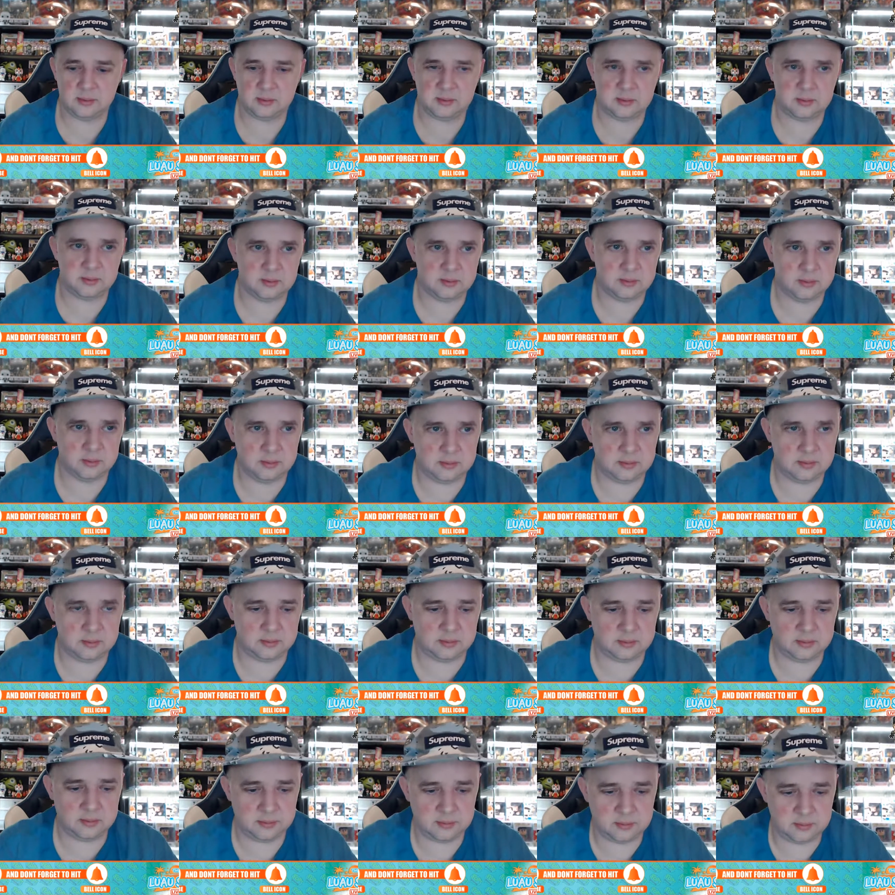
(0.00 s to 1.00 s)

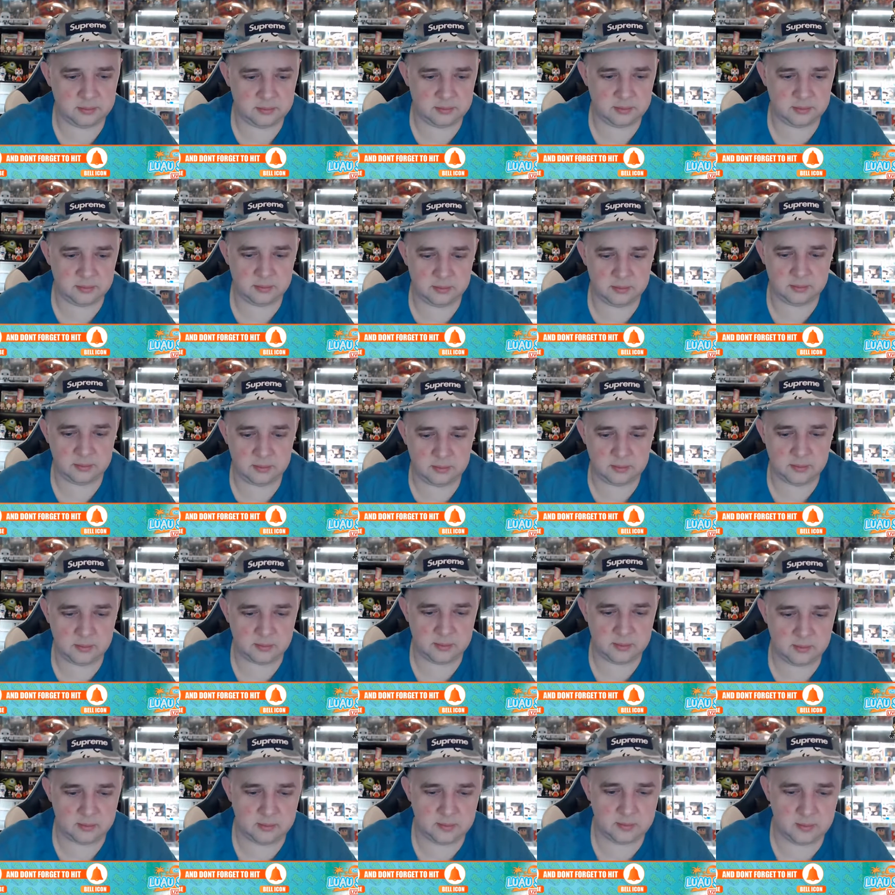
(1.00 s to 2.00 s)

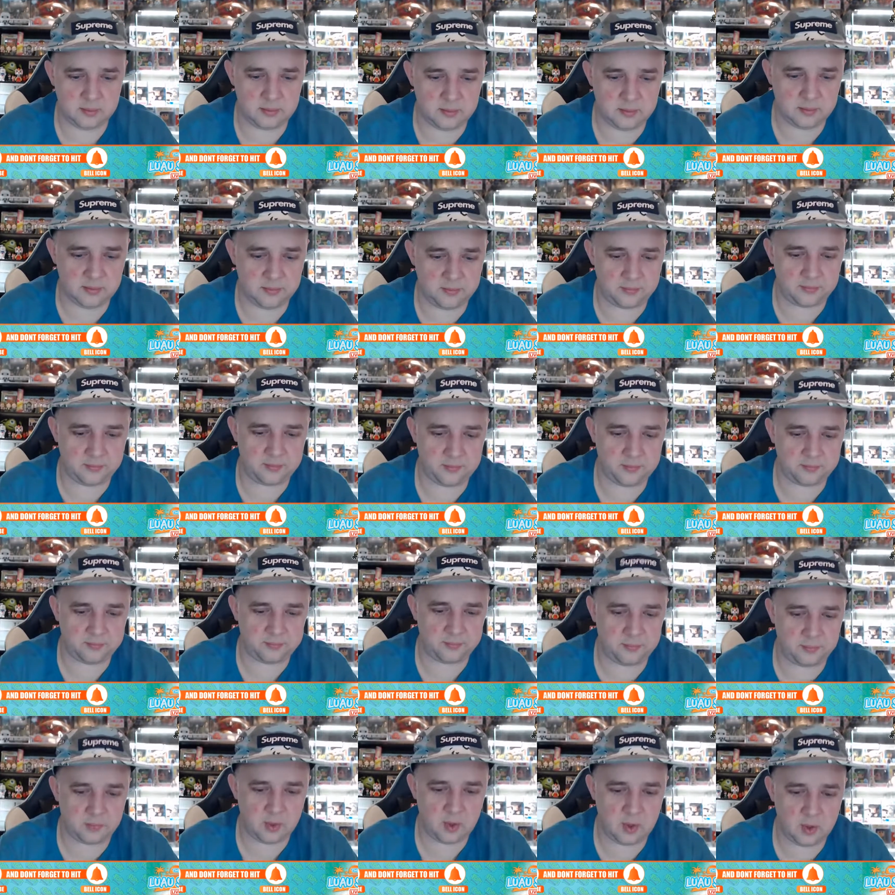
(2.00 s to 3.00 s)

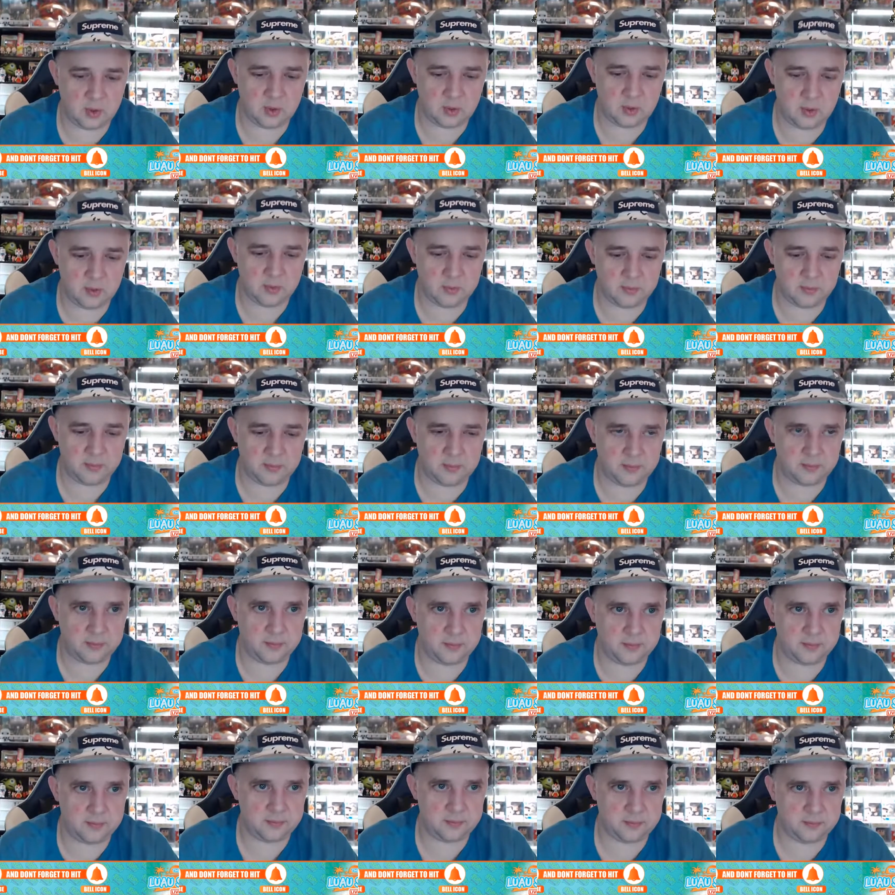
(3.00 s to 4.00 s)

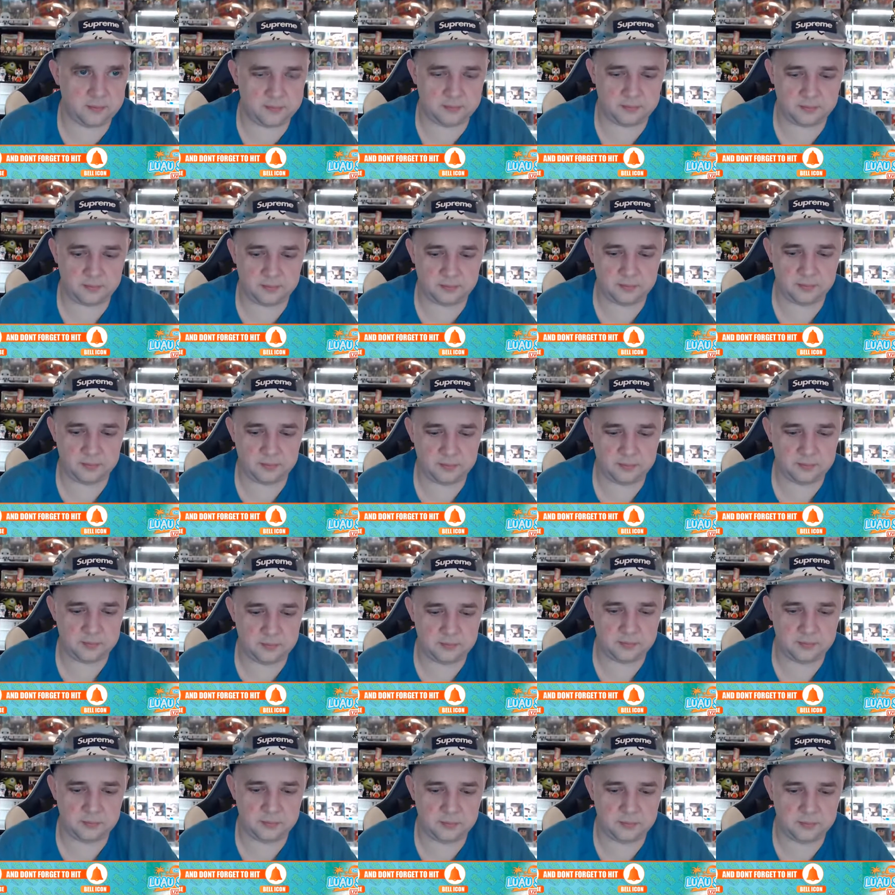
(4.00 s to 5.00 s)

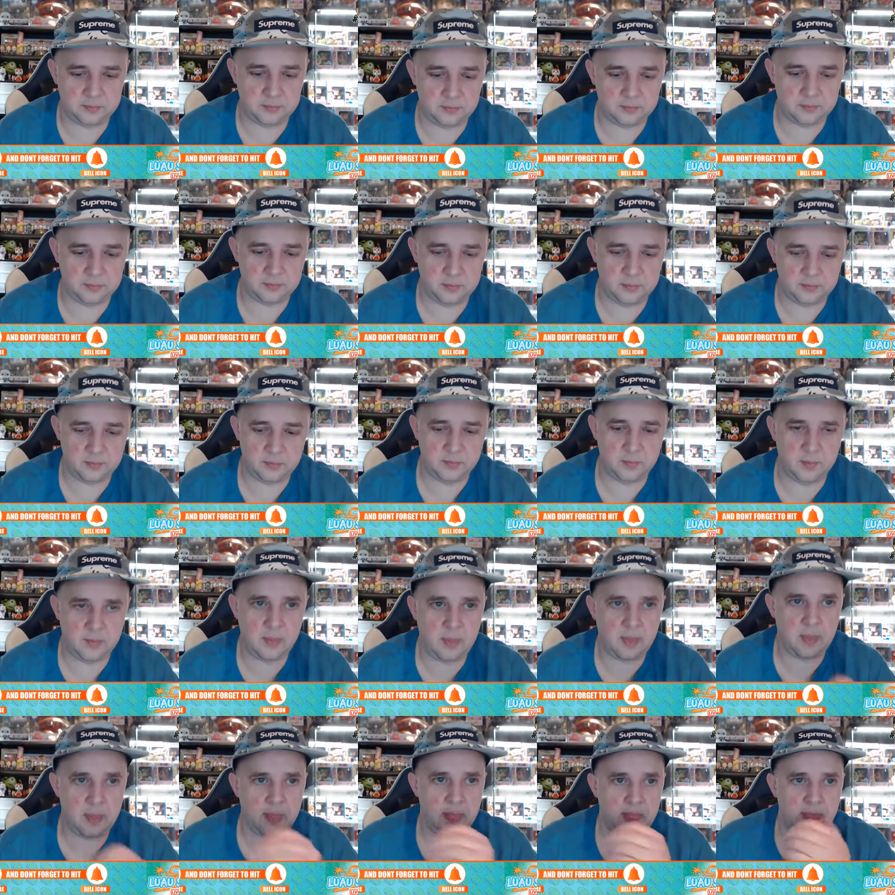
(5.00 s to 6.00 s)

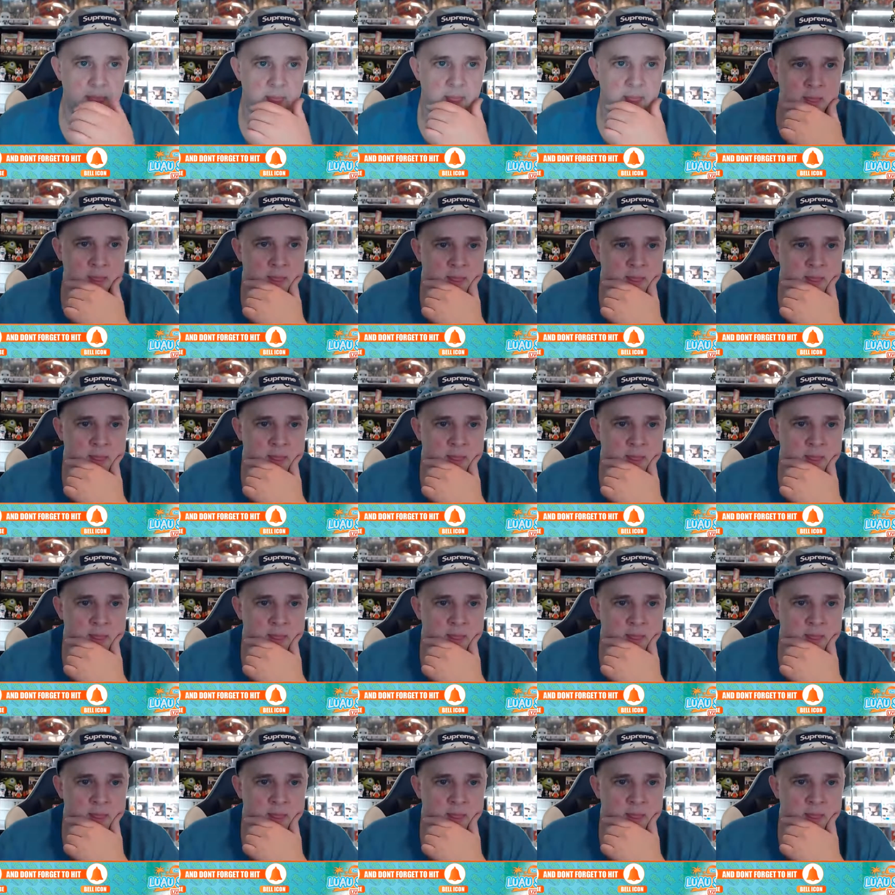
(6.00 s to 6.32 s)
[no speech]